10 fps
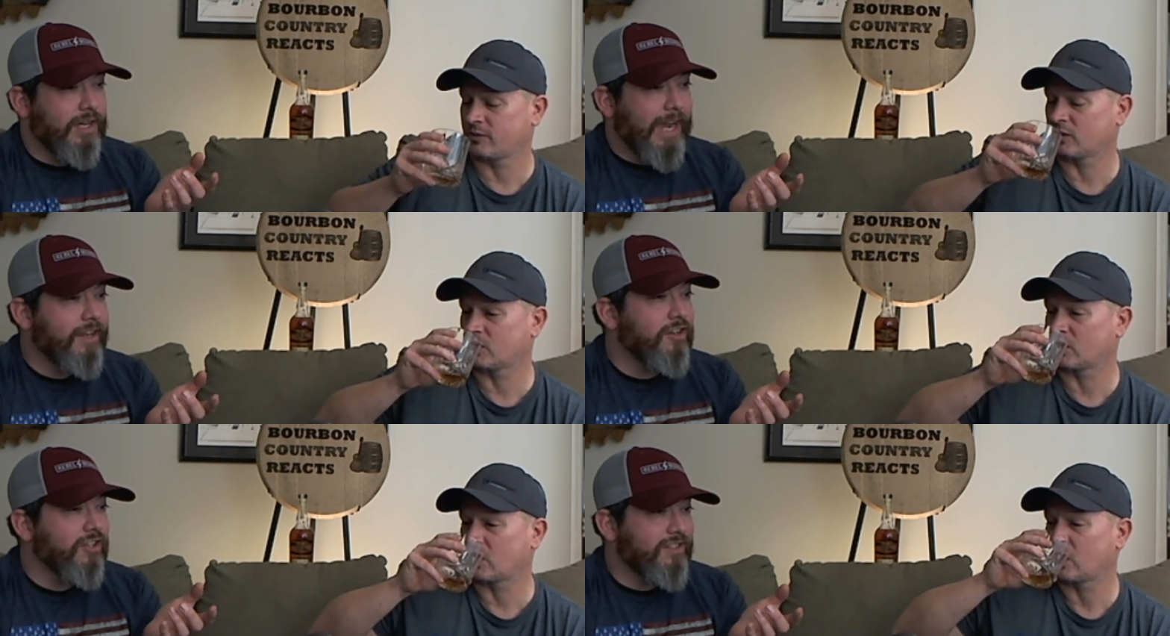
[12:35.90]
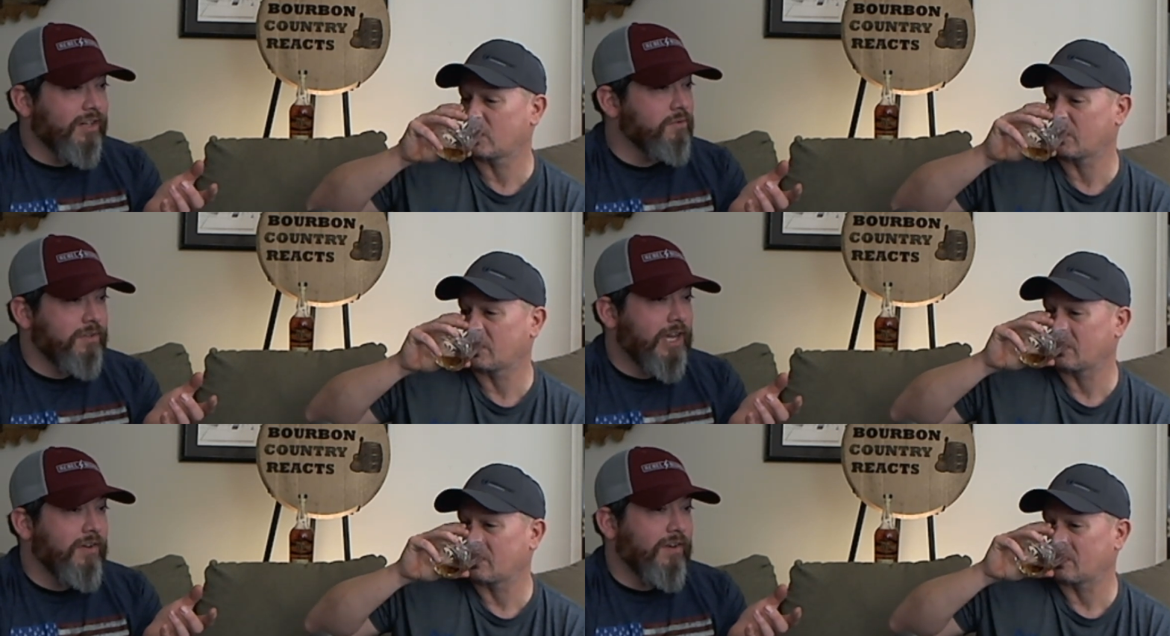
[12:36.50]
Speaker 1: I could have done
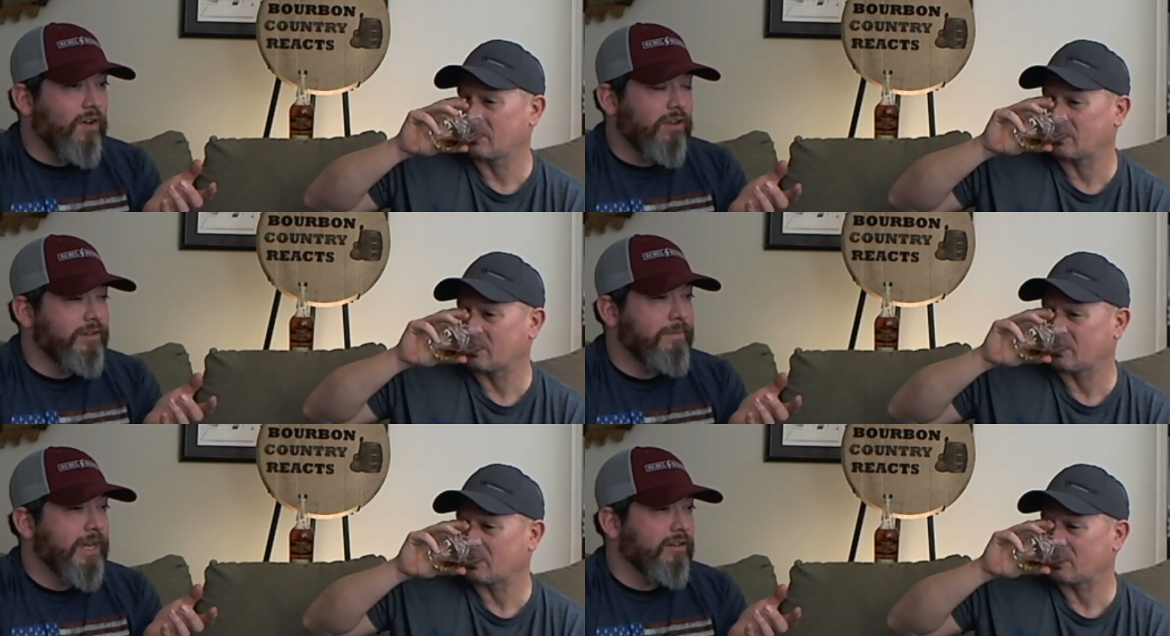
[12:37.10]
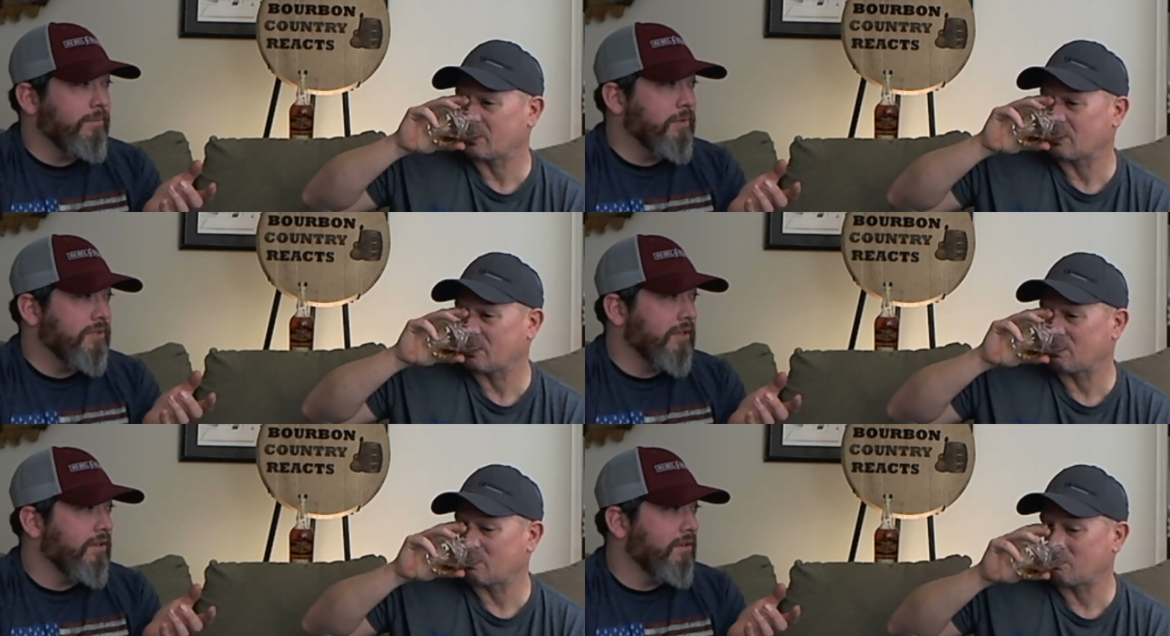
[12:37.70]
without all the background
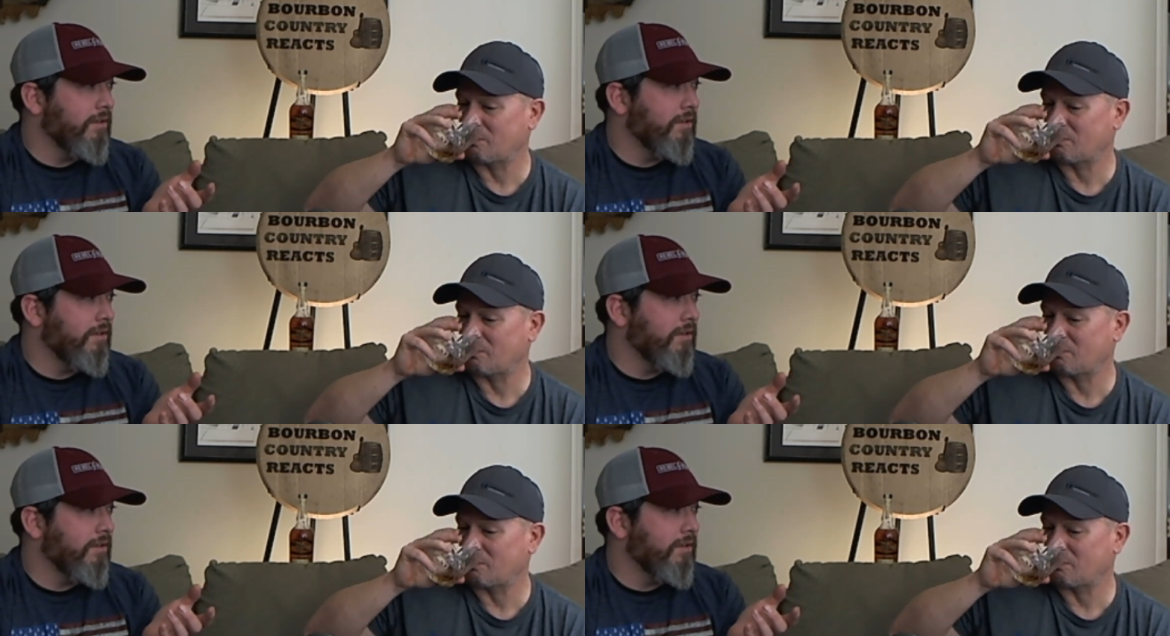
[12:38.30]
music,